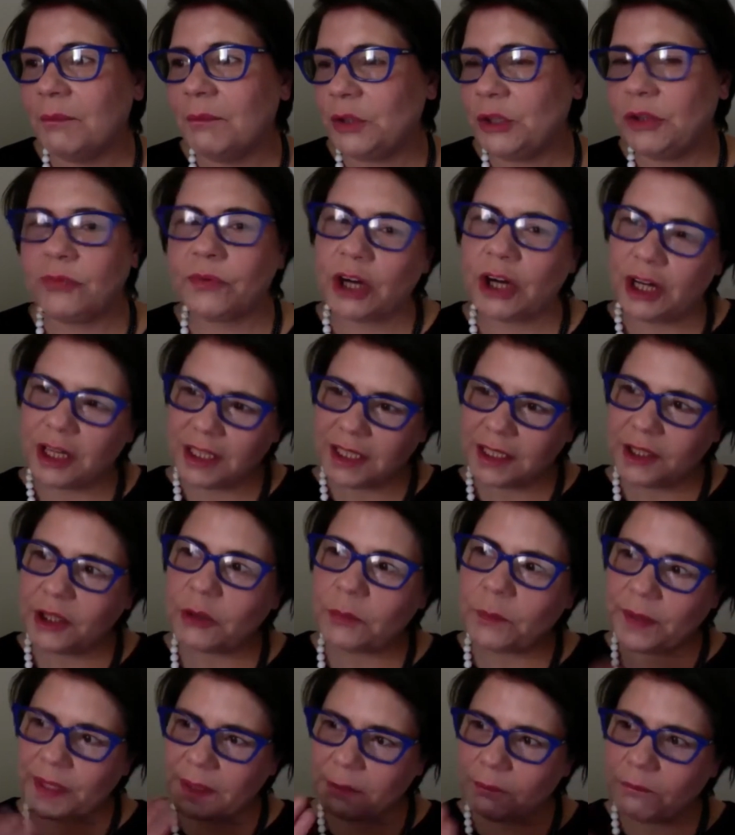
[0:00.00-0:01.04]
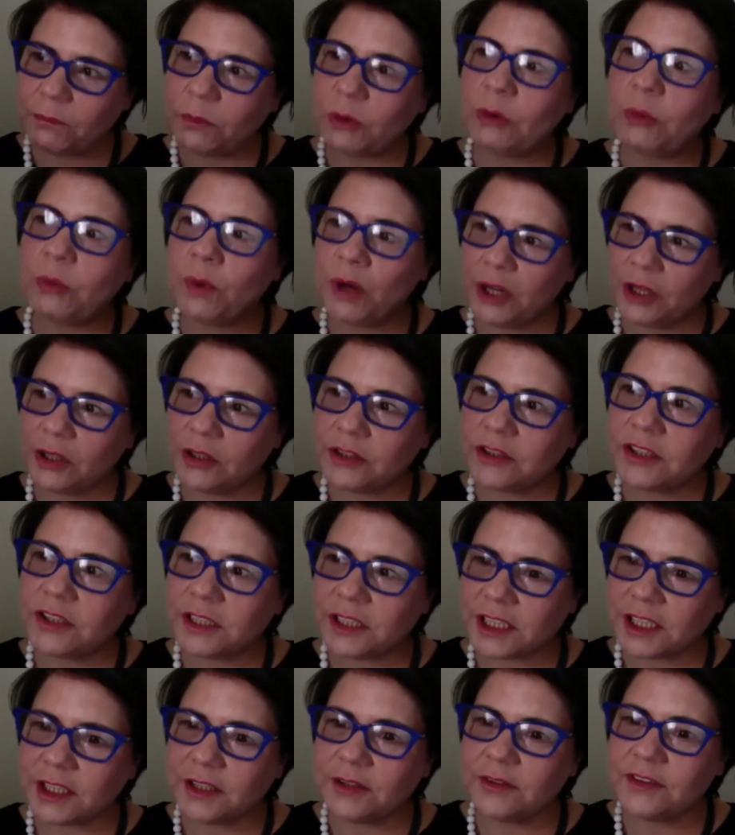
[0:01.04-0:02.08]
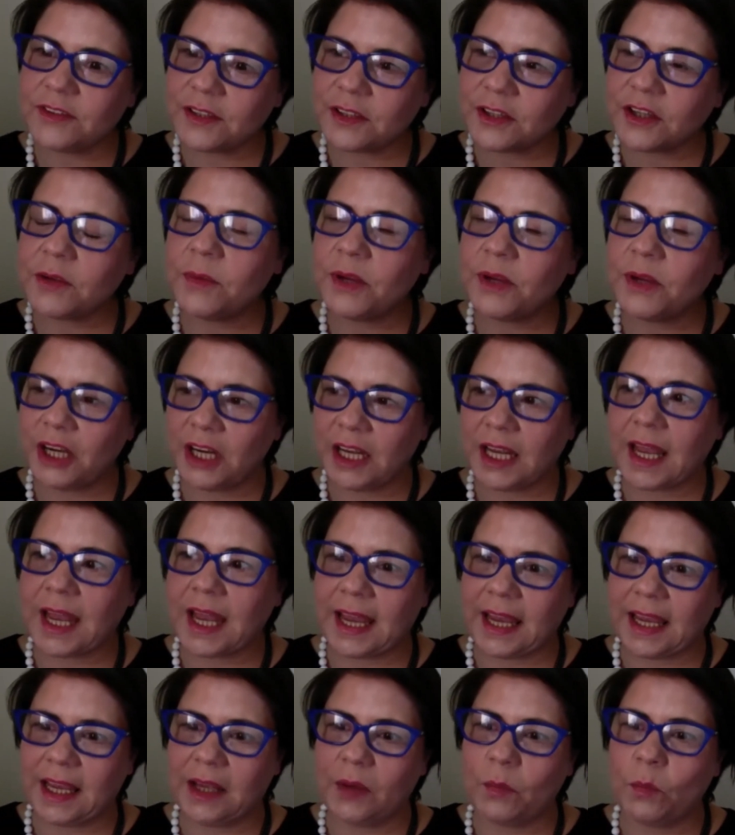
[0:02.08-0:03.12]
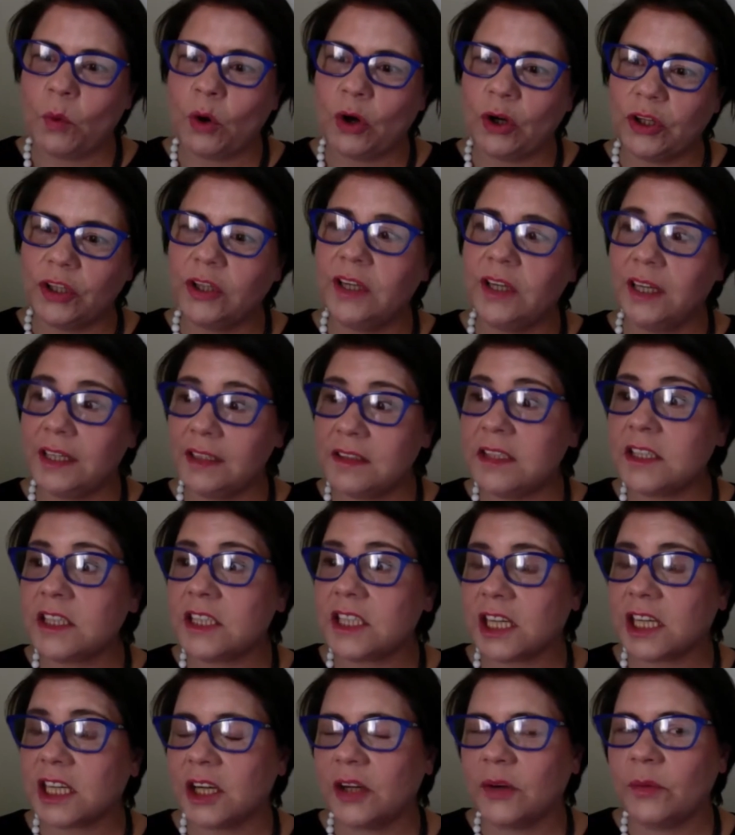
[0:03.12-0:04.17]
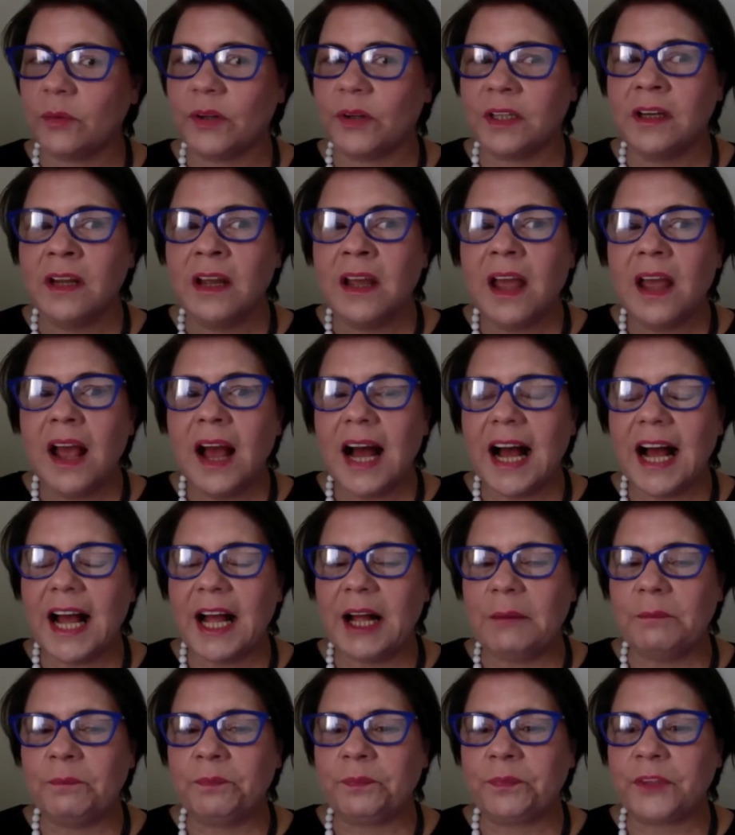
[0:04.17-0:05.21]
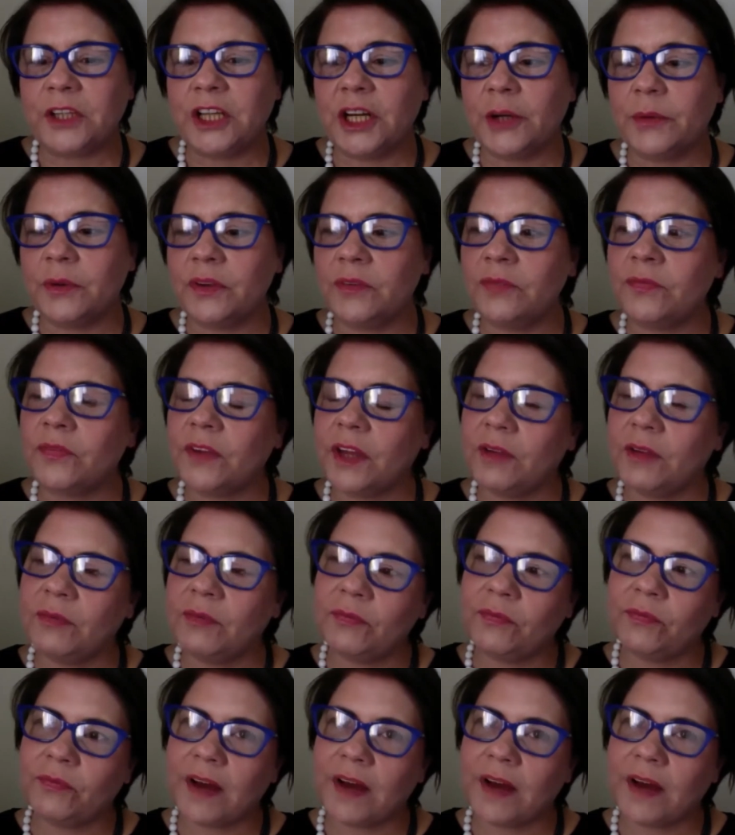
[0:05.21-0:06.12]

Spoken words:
you've got a little bit more work to do to communicate what you need to do. And if